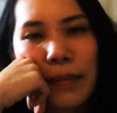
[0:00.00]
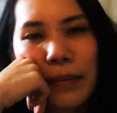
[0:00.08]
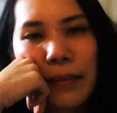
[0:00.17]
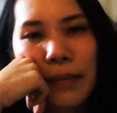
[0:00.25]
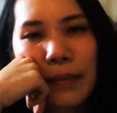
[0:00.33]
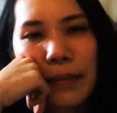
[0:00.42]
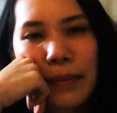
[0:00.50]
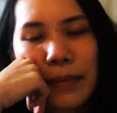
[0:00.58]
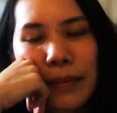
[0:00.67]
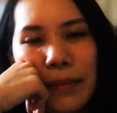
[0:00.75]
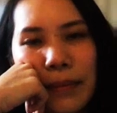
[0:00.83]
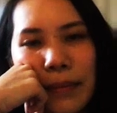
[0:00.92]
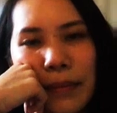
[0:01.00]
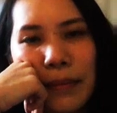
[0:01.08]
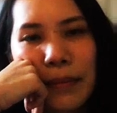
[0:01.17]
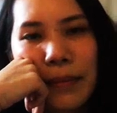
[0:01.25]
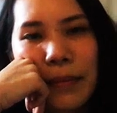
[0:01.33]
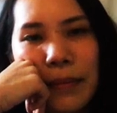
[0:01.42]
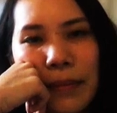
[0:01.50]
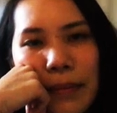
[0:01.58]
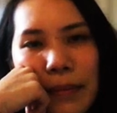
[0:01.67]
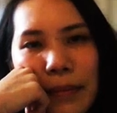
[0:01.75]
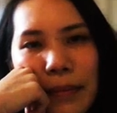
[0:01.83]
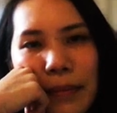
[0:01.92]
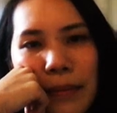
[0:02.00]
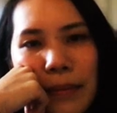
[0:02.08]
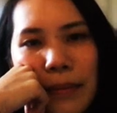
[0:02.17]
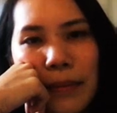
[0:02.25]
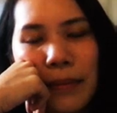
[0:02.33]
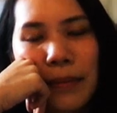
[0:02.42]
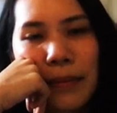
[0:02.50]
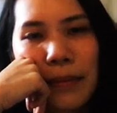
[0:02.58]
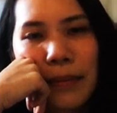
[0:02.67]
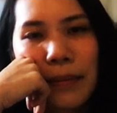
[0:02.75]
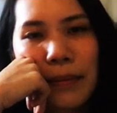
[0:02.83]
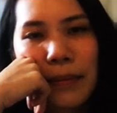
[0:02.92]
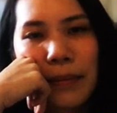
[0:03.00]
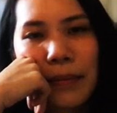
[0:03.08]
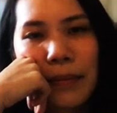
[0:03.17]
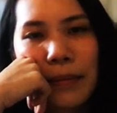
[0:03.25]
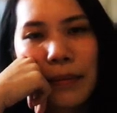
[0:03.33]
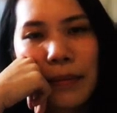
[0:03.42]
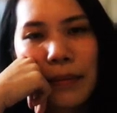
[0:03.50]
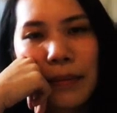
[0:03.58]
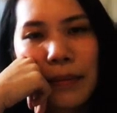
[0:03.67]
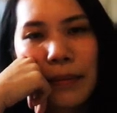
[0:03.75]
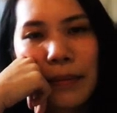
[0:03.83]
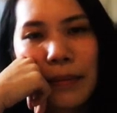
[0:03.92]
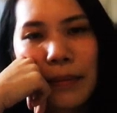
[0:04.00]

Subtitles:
This person isn't speaking.